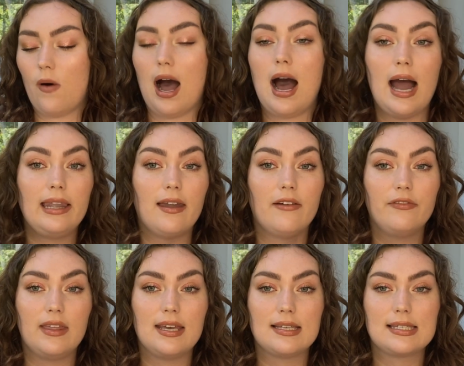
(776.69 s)
I love
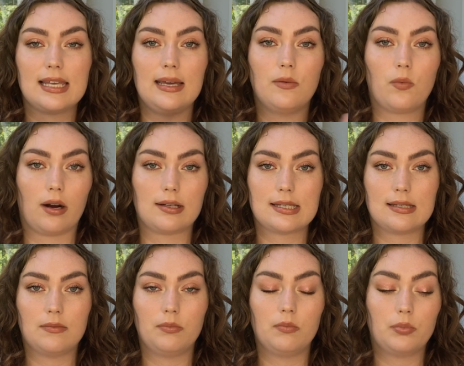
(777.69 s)
this. It works